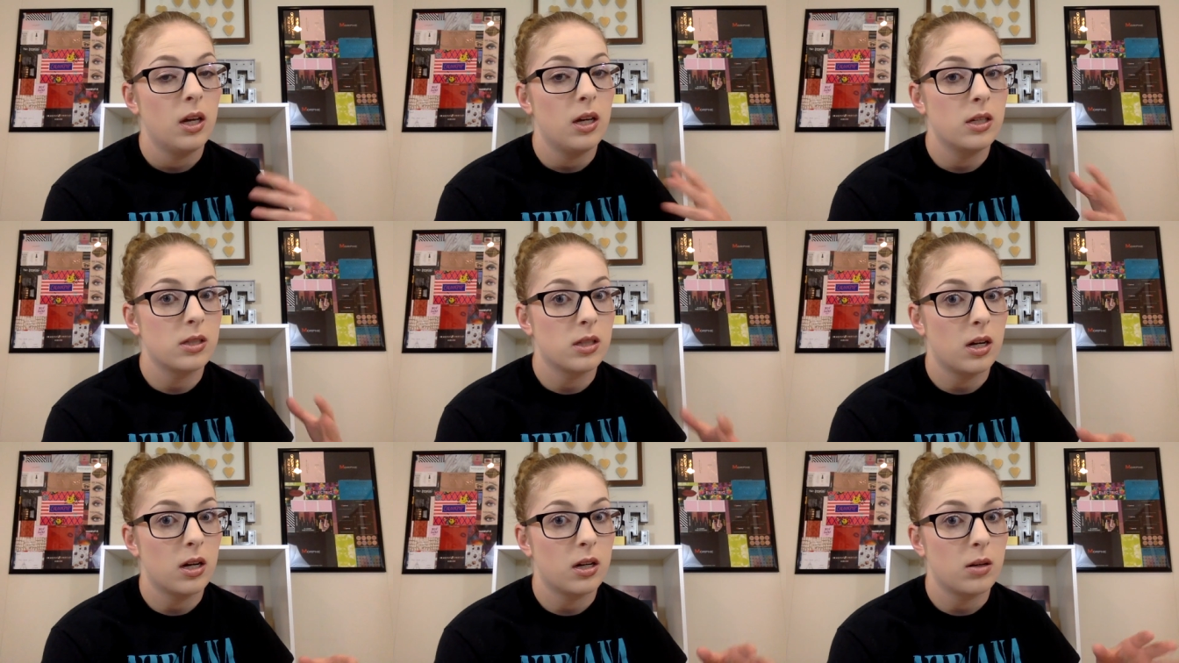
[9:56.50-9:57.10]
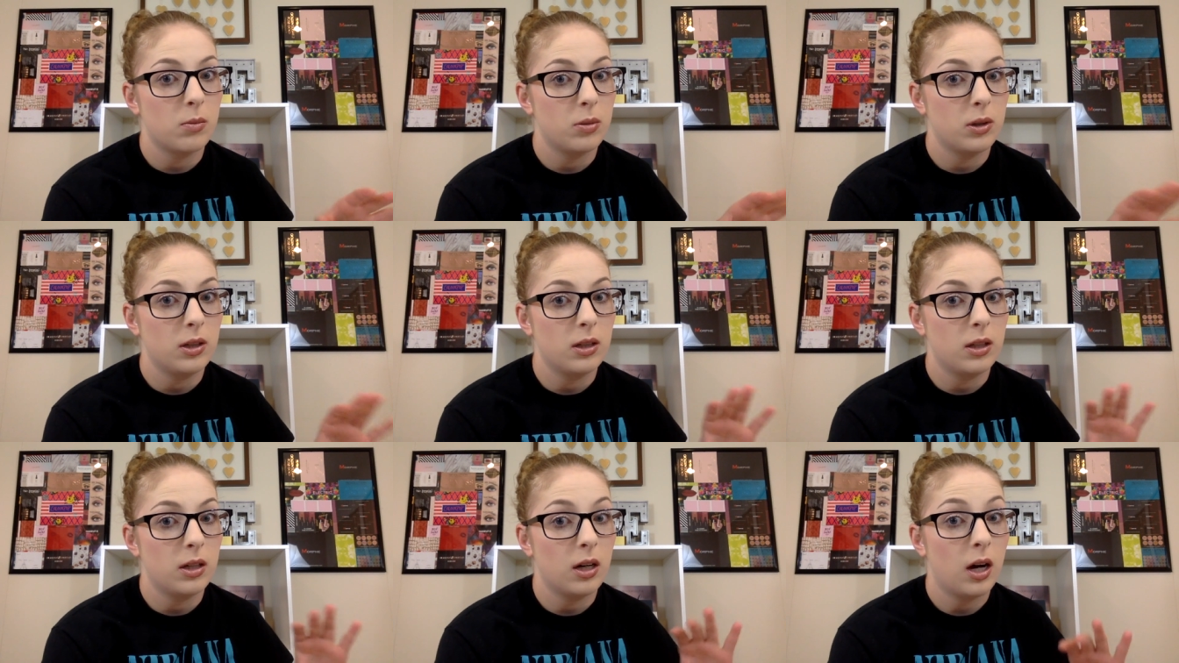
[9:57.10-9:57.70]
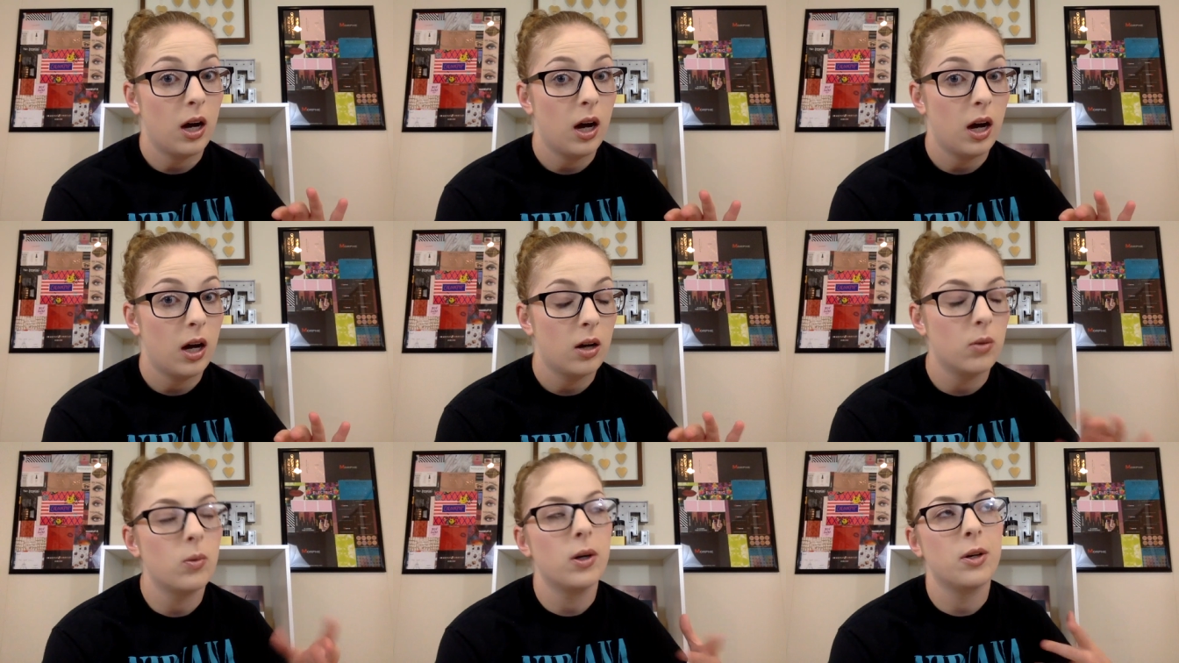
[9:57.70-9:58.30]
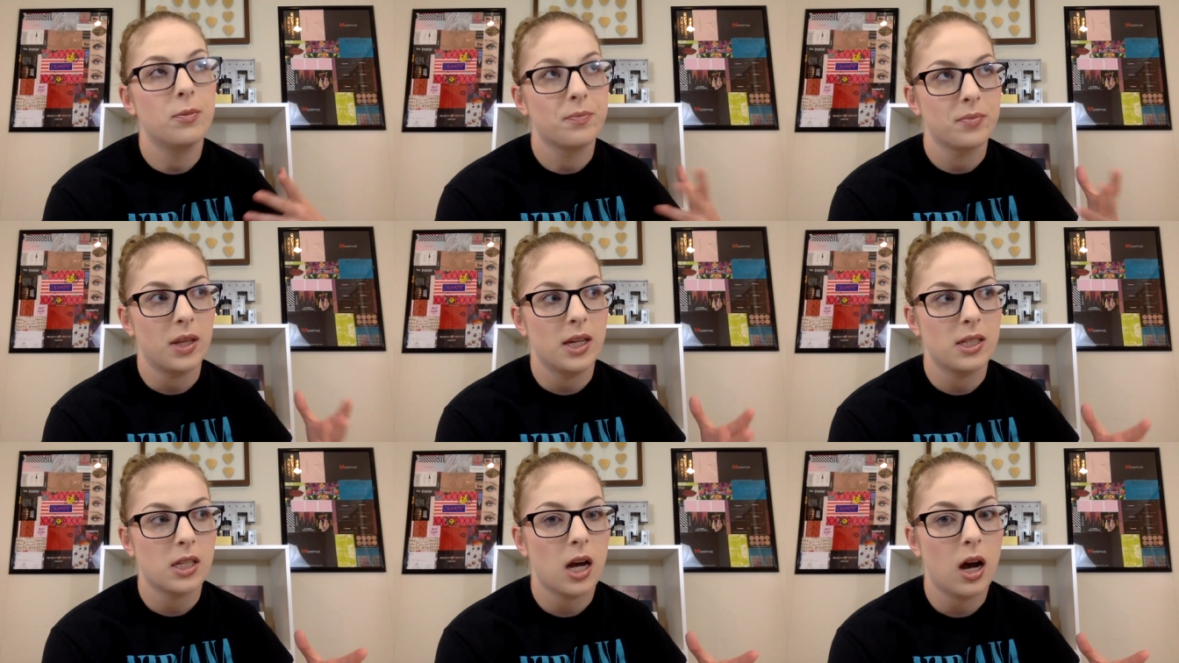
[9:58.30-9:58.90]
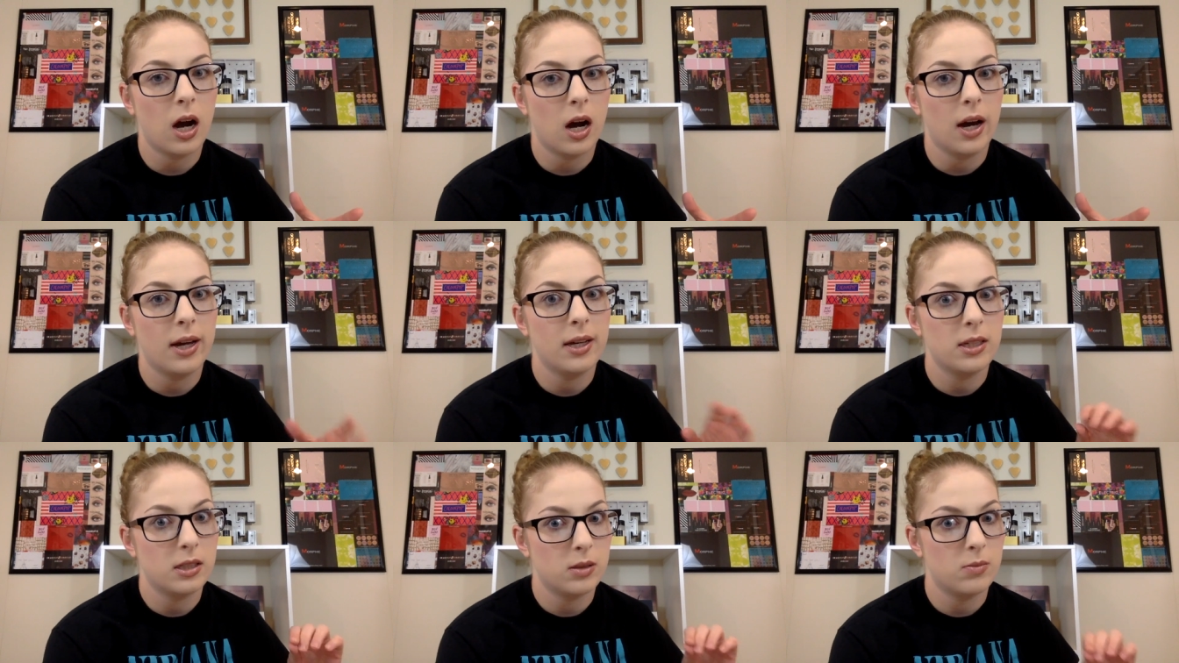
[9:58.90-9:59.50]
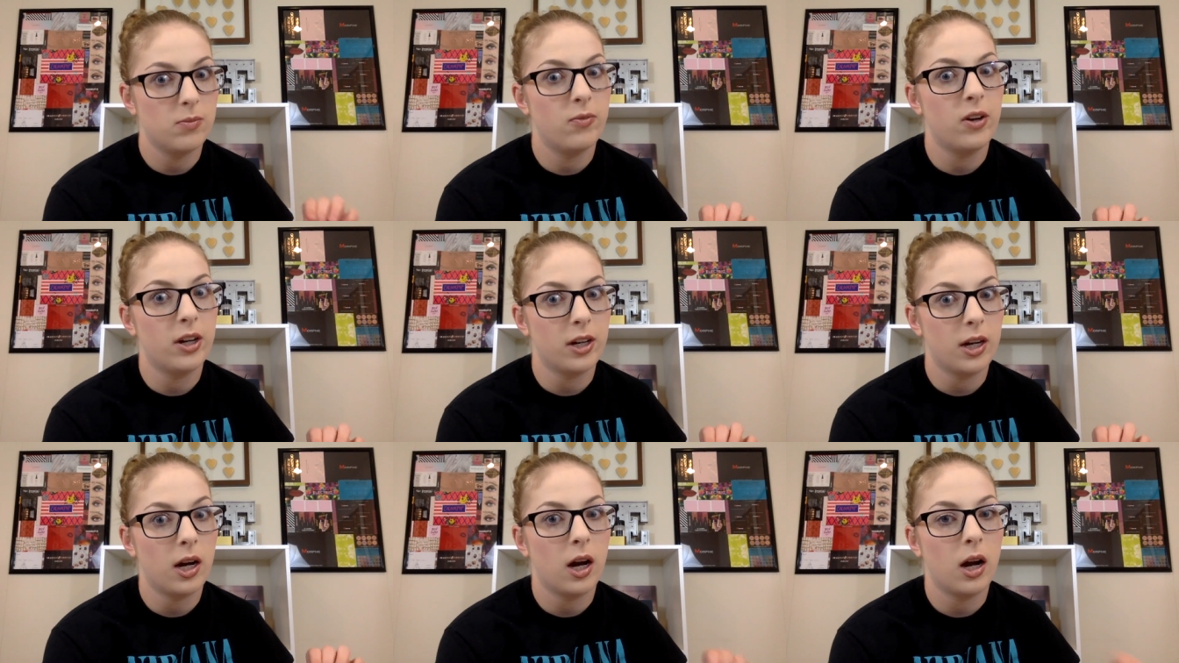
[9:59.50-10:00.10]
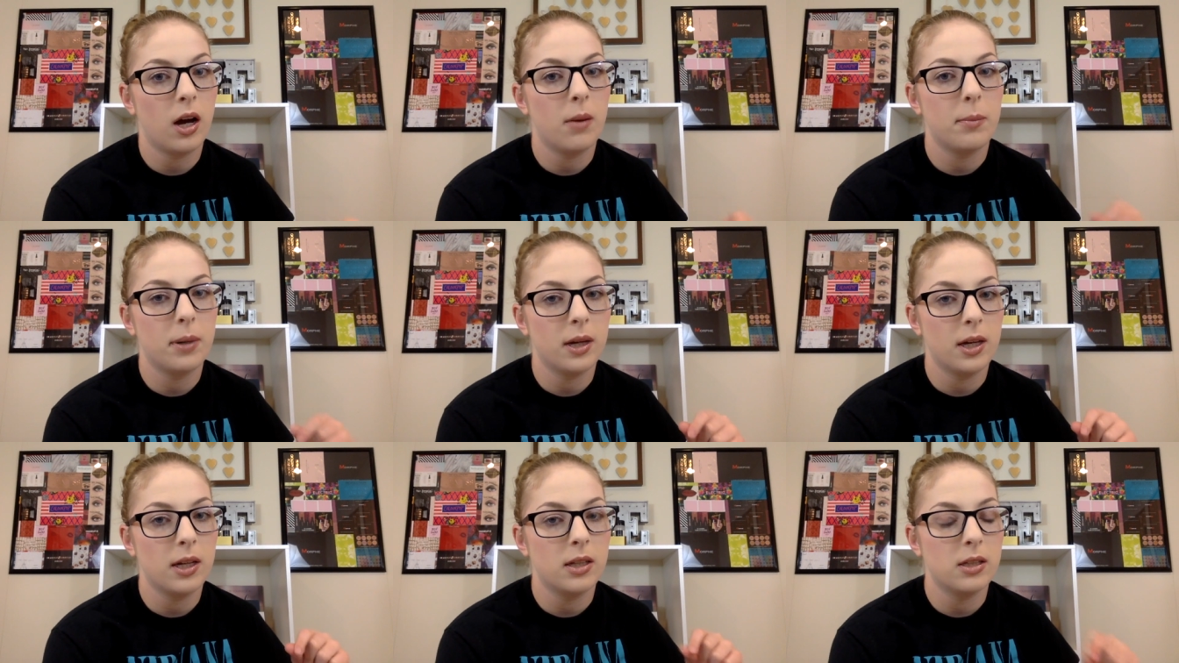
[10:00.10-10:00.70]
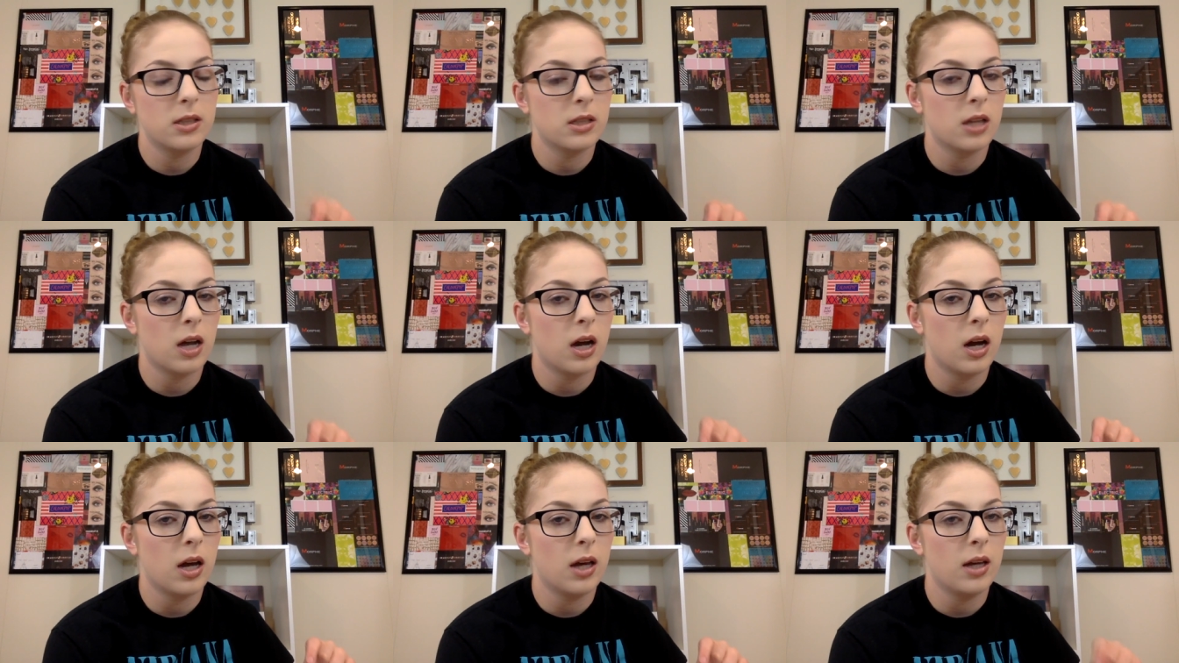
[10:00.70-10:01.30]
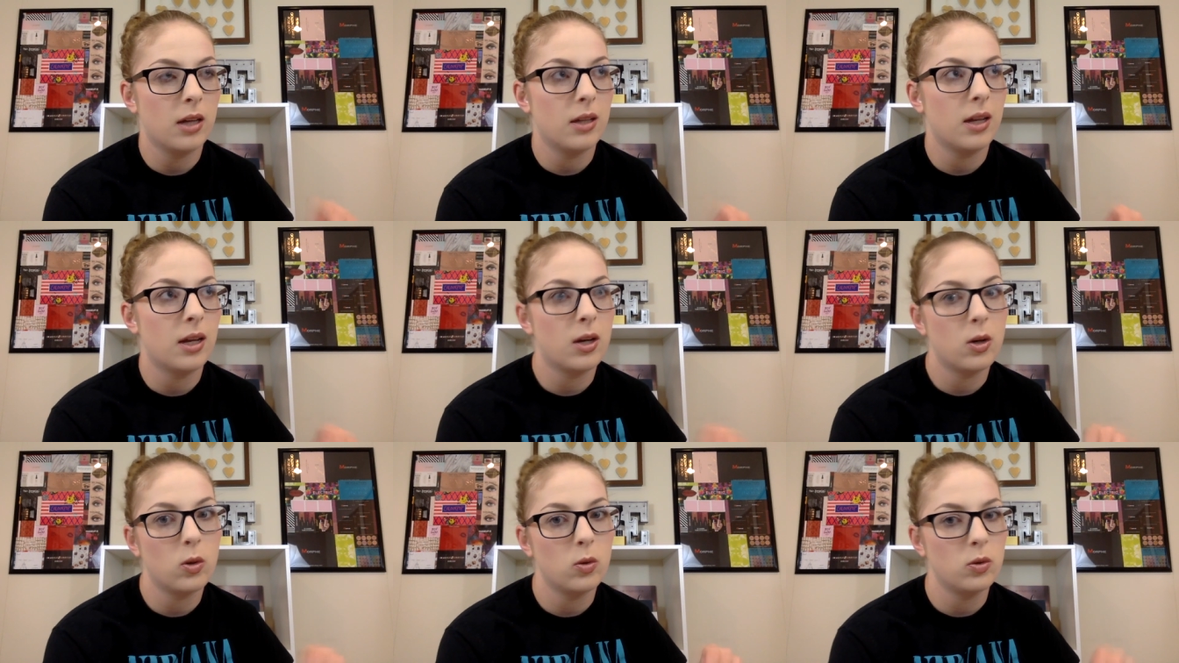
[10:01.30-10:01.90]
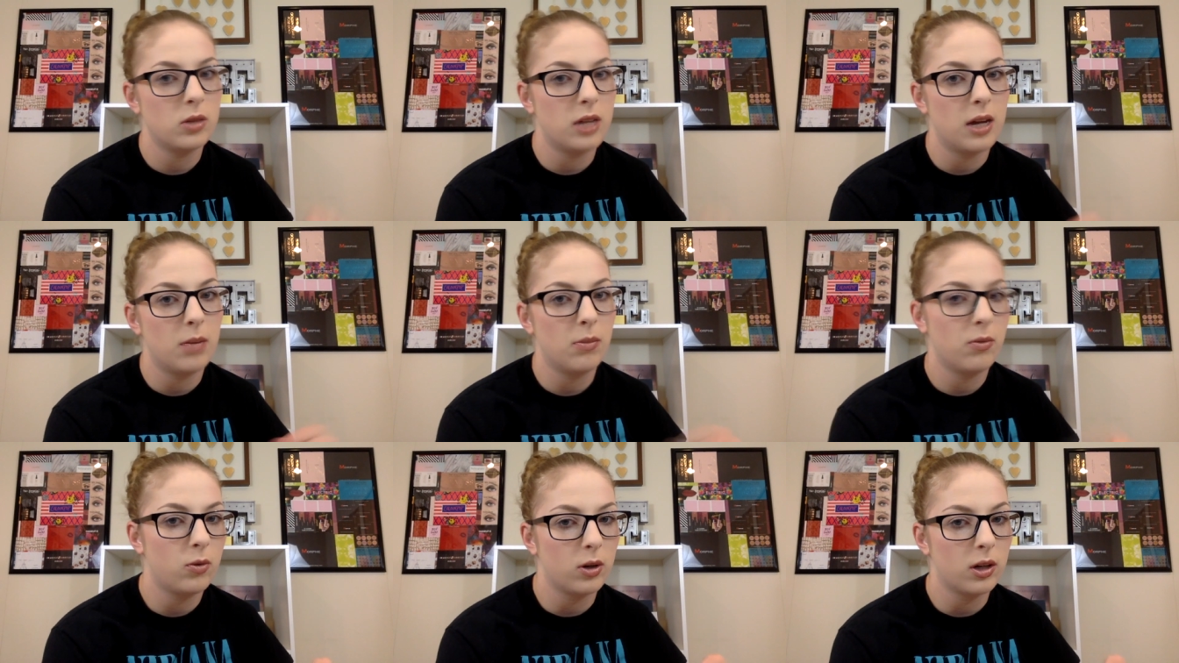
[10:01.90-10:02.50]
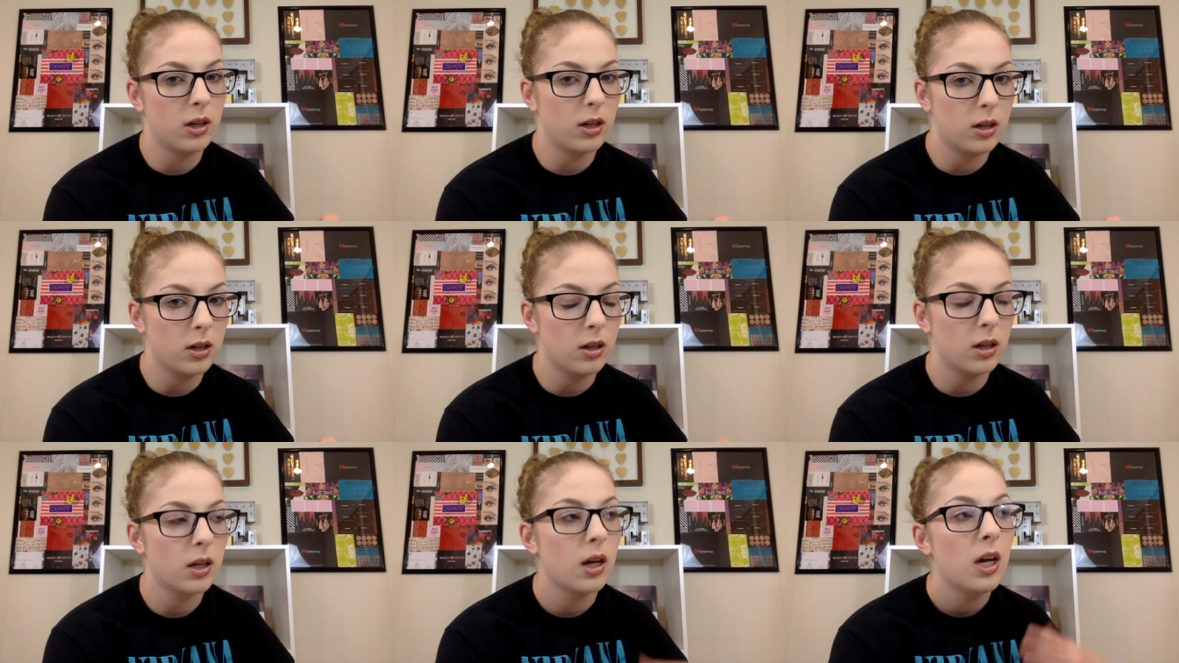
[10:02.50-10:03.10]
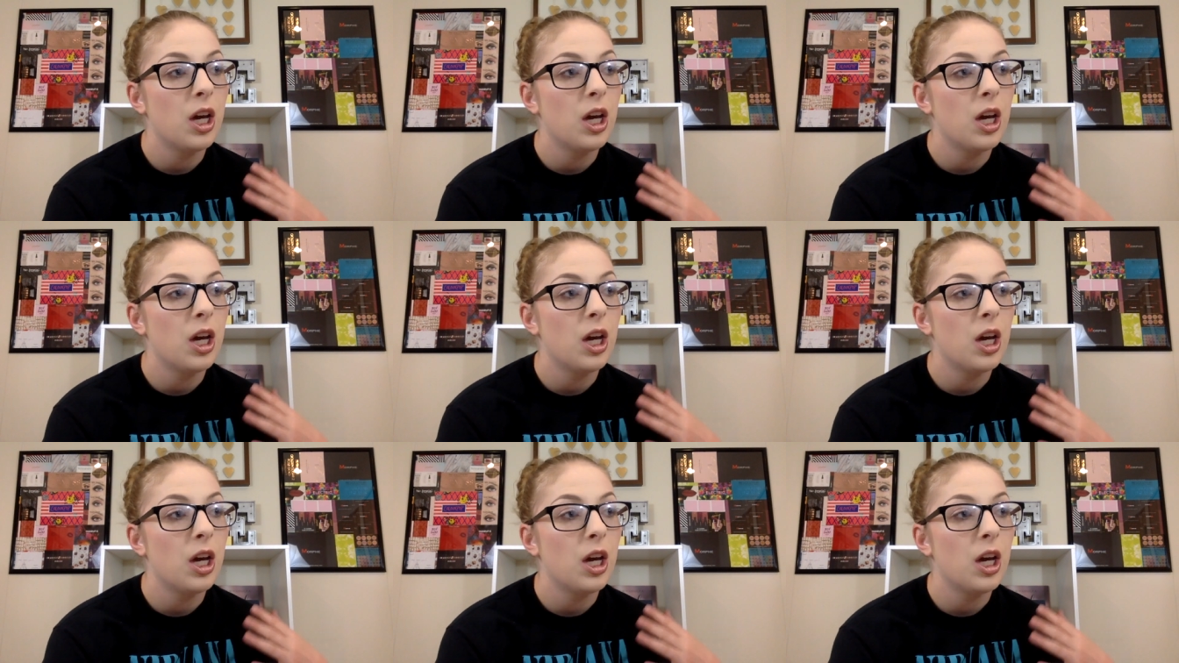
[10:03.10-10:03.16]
is not completely hot. Well, it's hot. It's very hot, but it's not. It cools down before it can cook.